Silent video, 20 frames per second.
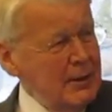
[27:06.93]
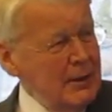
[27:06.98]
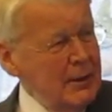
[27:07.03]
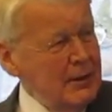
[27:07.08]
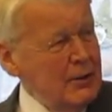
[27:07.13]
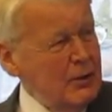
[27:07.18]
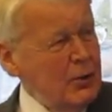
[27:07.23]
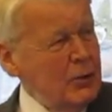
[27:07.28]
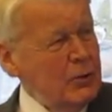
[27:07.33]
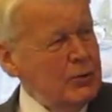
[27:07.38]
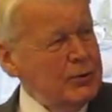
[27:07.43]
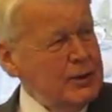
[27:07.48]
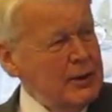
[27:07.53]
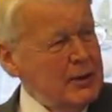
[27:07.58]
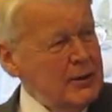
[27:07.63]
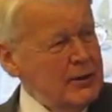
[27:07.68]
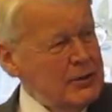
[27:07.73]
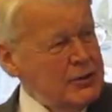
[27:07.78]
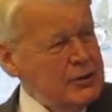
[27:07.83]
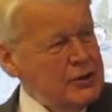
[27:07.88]

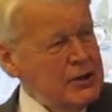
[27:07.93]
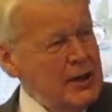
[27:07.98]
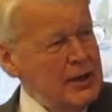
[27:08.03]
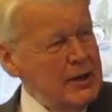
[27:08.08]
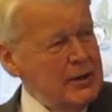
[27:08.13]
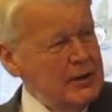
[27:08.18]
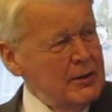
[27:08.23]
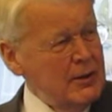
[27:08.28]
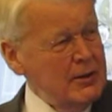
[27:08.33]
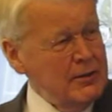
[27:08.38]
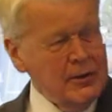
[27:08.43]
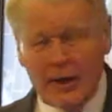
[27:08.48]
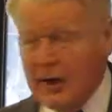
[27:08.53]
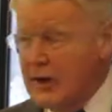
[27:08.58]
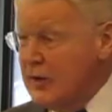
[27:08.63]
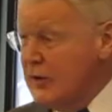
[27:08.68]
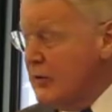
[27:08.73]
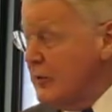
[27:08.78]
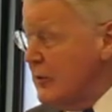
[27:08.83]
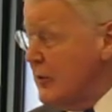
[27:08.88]
including the skin and
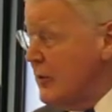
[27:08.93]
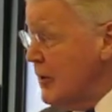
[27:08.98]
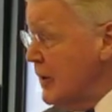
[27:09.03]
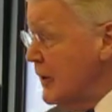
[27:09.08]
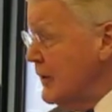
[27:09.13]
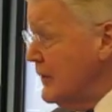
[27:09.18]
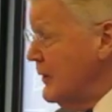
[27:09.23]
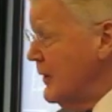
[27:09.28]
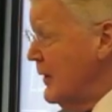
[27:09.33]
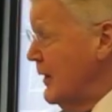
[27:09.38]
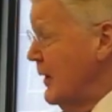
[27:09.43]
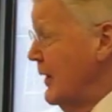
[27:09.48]
the inner organ,